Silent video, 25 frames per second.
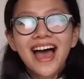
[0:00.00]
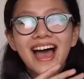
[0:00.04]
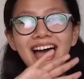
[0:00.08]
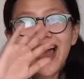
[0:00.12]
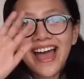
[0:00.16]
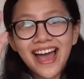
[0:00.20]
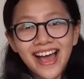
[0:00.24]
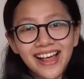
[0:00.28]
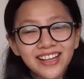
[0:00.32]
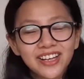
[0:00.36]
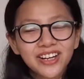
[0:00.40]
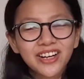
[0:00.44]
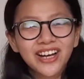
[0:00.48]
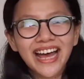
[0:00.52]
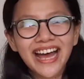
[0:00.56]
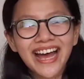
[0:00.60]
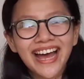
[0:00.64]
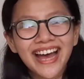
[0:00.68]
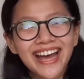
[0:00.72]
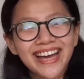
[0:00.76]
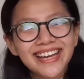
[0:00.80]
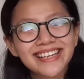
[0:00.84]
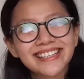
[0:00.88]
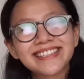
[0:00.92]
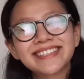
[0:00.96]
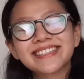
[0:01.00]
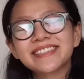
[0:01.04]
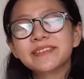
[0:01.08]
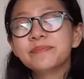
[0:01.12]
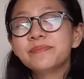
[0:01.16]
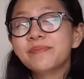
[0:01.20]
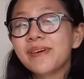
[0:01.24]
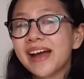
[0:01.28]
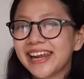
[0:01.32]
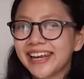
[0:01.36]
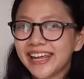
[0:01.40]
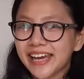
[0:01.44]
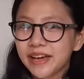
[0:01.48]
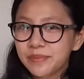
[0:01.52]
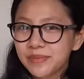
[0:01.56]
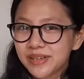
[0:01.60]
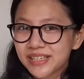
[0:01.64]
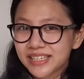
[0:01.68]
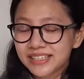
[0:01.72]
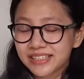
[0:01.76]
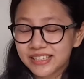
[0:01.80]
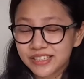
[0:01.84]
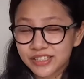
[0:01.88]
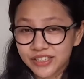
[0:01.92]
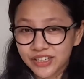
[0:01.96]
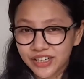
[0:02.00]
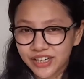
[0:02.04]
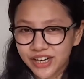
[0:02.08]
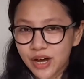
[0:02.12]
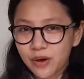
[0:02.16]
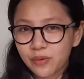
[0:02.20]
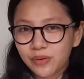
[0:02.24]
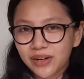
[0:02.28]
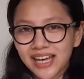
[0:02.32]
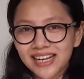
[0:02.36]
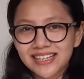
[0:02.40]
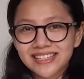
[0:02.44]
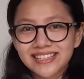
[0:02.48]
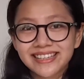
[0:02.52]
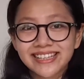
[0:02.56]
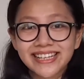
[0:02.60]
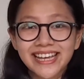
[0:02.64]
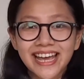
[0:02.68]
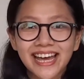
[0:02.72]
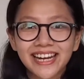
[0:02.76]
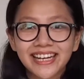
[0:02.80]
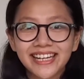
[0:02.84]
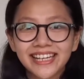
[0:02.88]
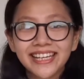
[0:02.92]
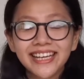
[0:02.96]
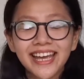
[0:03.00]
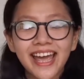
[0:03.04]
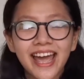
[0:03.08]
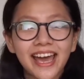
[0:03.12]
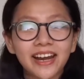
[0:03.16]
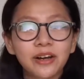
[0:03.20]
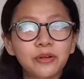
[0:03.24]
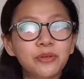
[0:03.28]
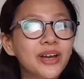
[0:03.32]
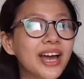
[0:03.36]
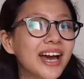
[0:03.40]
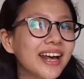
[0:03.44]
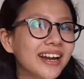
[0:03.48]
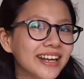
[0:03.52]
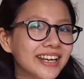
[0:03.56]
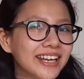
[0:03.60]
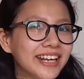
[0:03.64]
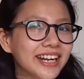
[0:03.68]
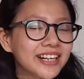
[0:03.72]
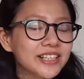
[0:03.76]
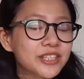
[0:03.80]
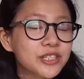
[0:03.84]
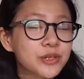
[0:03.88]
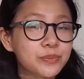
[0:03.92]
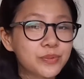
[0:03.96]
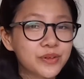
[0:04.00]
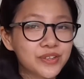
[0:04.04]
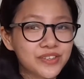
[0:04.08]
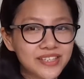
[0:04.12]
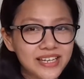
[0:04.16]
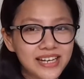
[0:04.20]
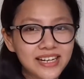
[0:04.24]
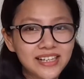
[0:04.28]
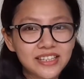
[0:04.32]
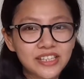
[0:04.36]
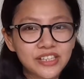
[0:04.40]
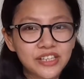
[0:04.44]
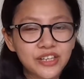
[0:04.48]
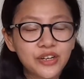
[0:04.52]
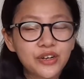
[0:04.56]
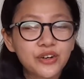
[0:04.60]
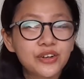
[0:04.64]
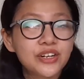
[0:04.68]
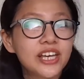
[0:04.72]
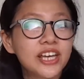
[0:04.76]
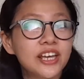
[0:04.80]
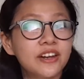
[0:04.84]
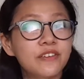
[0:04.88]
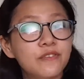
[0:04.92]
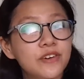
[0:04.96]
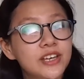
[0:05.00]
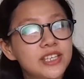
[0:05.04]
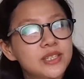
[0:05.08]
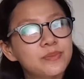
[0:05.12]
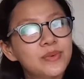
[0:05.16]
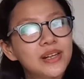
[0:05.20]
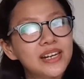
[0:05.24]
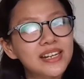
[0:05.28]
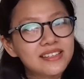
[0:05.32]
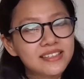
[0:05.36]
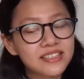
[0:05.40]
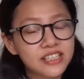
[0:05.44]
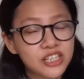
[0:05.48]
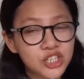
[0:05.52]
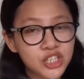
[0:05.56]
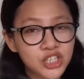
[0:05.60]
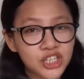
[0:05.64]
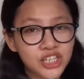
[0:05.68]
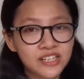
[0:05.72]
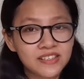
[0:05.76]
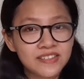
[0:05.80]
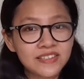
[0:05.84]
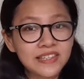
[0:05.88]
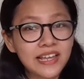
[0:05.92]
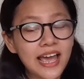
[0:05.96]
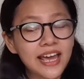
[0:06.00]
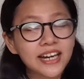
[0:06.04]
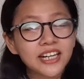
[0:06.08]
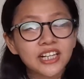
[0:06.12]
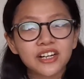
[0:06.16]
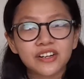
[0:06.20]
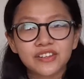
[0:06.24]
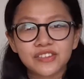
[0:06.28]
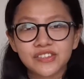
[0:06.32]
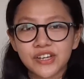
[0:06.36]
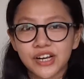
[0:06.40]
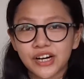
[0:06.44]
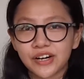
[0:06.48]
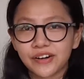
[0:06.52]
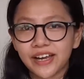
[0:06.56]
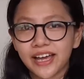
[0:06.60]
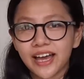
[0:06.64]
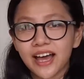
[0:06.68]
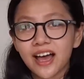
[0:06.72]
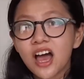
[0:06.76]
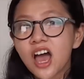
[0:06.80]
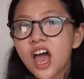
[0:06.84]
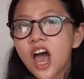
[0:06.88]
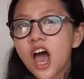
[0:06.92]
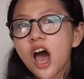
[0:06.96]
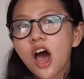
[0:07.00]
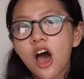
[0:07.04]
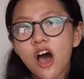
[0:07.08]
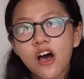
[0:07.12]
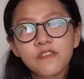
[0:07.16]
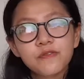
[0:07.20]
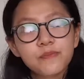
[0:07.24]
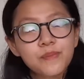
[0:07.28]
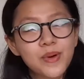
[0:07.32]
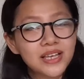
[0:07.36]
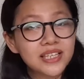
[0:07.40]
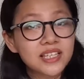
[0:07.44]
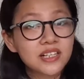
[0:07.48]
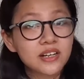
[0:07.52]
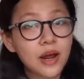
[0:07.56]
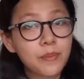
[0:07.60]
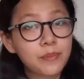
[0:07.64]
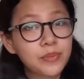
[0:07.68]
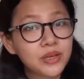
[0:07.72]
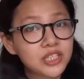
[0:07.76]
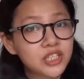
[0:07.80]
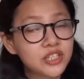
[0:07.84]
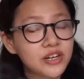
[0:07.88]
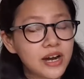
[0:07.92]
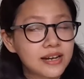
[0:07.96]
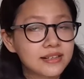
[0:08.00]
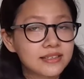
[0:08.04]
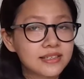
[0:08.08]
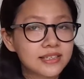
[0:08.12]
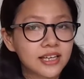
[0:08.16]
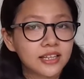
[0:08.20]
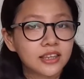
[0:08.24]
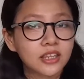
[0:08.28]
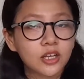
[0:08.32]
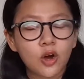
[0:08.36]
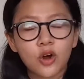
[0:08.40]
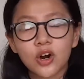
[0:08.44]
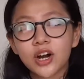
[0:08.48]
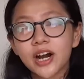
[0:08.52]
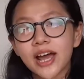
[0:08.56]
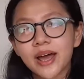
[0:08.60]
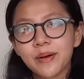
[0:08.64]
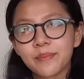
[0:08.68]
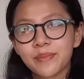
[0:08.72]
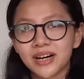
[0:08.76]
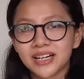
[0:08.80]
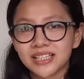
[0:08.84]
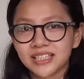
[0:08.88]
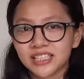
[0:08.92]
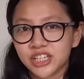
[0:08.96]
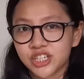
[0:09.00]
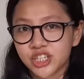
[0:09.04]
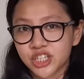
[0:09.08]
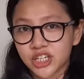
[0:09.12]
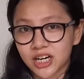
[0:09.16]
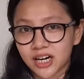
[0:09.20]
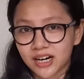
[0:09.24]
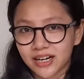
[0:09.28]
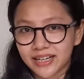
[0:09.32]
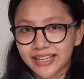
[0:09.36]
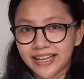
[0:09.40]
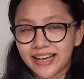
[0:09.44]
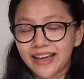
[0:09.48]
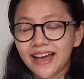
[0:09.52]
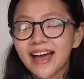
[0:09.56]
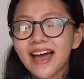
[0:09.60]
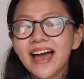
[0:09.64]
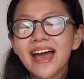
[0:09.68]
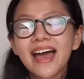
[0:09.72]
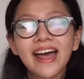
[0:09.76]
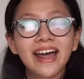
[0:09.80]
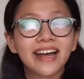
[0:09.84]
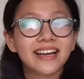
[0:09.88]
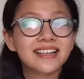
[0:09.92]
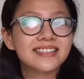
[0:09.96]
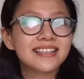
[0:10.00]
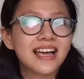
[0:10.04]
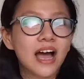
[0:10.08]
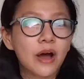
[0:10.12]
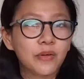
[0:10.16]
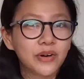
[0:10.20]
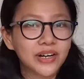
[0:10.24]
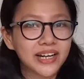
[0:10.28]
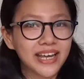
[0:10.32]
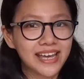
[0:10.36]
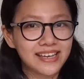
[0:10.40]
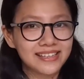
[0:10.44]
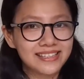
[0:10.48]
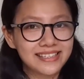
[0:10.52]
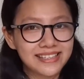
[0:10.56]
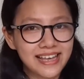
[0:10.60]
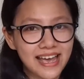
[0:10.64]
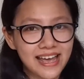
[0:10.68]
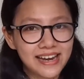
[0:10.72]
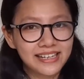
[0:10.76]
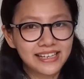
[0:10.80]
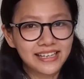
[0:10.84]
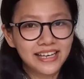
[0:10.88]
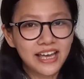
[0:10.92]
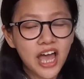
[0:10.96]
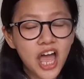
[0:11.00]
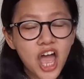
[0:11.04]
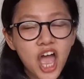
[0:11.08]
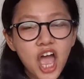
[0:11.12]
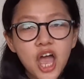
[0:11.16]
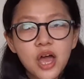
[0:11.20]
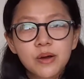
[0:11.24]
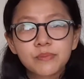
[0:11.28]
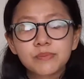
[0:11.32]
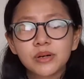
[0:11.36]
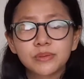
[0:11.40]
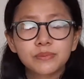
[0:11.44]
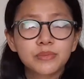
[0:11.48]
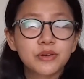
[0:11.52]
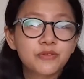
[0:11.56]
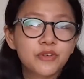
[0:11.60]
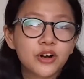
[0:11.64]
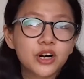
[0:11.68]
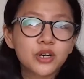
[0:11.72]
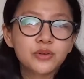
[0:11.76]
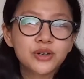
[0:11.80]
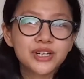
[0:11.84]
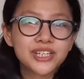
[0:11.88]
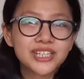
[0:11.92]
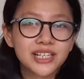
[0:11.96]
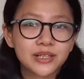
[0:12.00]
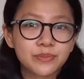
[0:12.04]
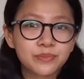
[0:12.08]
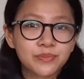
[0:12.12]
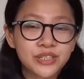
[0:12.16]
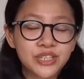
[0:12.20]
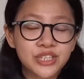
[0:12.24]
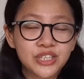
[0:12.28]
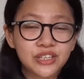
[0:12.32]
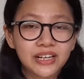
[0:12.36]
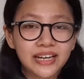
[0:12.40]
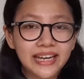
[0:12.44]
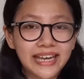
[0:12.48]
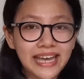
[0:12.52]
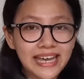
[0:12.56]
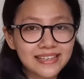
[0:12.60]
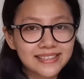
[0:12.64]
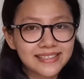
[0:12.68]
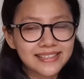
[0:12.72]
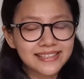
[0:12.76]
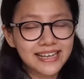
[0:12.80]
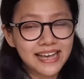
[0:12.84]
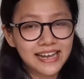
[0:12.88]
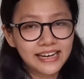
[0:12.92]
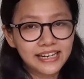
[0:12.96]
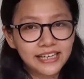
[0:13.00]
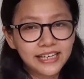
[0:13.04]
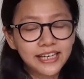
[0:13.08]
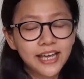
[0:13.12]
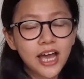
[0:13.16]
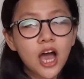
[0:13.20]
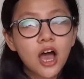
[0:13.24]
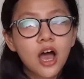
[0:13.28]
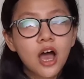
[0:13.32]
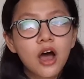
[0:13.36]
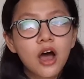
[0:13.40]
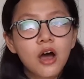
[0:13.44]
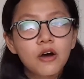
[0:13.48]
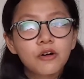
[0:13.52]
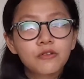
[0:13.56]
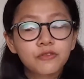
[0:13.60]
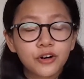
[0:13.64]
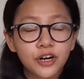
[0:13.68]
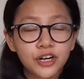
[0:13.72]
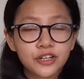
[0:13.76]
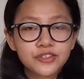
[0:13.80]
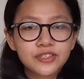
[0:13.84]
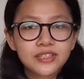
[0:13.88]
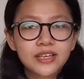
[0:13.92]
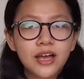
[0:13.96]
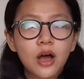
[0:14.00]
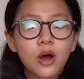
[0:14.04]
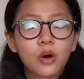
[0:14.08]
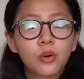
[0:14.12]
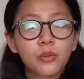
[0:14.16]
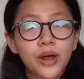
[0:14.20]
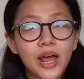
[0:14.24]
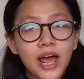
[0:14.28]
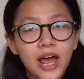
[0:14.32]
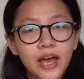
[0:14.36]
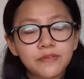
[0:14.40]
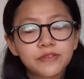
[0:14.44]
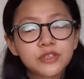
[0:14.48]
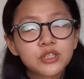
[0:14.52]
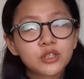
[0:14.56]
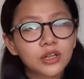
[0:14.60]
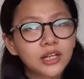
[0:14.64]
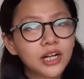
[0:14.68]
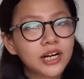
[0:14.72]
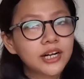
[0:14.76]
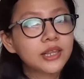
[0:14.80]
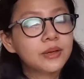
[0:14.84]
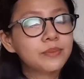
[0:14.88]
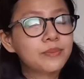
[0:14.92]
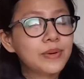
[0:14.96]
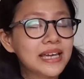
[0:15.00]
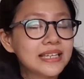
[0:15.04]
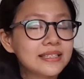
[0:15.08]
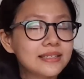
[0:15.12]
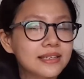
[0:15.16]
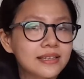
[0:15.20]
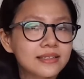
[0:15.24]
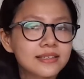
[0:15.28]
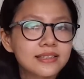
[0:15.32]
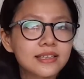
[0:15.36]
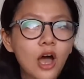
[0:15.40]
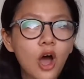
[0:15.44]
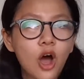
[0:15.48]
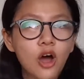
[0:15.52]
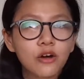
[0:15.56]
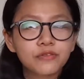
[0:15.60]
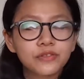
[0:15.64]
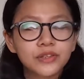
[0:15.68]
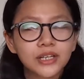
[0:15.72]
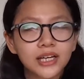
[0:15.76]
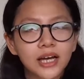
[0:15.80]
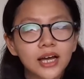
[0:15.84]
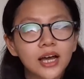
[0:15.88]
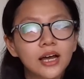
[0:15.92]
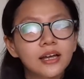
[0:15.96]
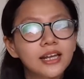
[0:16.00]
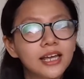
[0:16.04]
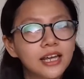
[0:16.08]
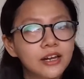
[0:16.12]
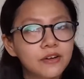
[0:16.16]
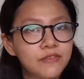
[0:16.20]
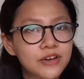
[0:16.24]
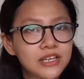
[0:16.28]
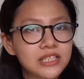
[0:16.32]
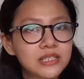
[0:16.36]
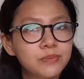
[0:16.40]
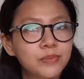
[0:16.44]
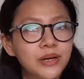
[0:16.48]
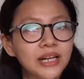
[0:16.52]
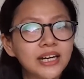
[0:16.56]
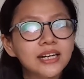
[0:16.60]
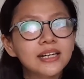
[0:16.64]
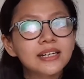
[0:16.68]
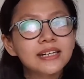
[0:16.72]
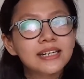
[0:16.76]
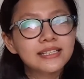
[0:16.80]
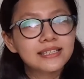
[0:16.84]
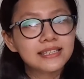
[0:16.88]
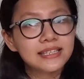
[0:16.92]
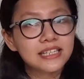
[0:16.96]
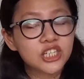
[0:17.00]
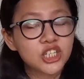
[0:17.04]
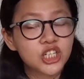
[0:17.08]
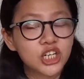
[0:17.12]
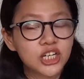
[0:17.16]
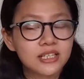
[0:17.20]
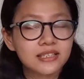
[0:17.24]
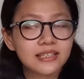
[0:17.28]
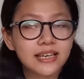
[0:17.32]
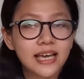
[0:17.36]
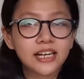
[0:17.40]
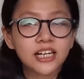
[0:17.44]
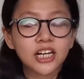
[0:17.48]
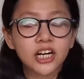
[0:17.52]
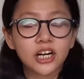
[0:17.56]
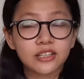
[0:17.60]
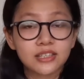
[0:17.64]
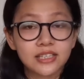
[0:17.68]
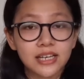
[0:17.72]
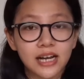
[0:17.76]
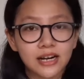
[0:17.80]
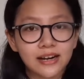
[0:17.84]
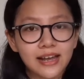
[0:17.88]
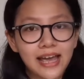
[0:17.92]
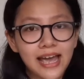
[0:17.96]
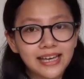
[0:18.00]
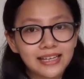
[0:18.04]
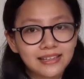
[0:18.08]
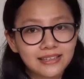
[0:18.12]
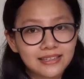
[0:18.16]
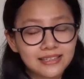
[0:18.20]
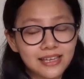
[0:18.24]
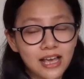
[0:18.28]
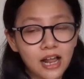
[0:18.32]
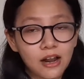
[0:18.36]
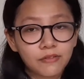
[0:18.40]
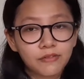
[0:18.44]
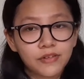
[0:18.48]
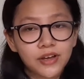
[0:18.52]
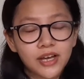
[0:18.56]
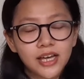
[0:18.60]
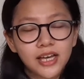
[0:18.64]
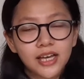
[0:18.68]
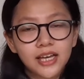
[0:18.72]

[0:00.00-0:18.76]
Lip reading: Hello guys, my name is Nusrina Wulanstiani and we are here to present to you the investment decisions and criteria of Mass Rapid Transit or MRT Jakarta as our case study. But before we jump into the case study, first we have to learn the basis of the investment decisions and criteria itself.